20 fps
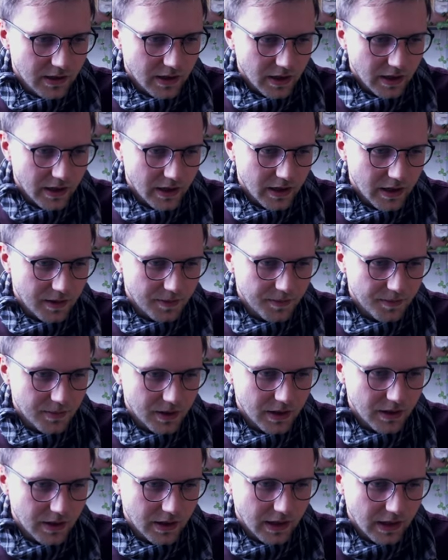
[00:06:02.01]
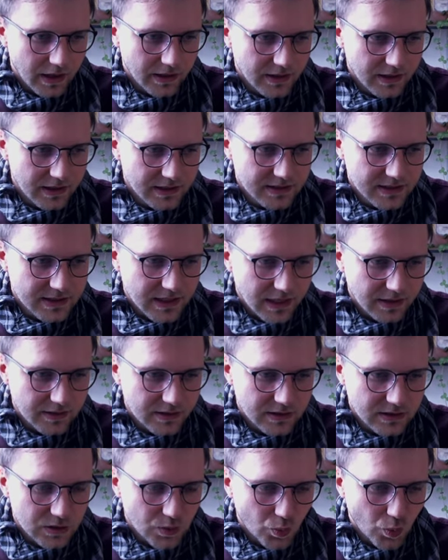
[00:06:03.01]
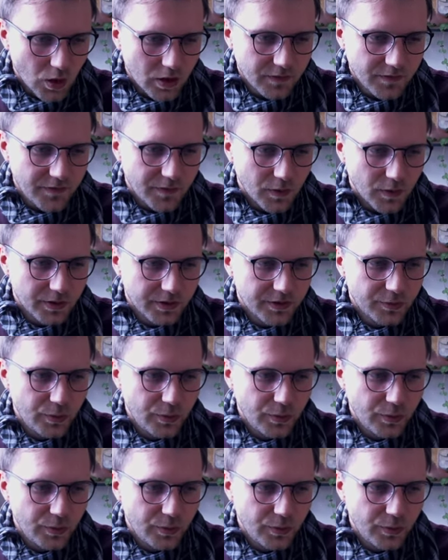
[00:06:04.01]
um, and inside this one folder,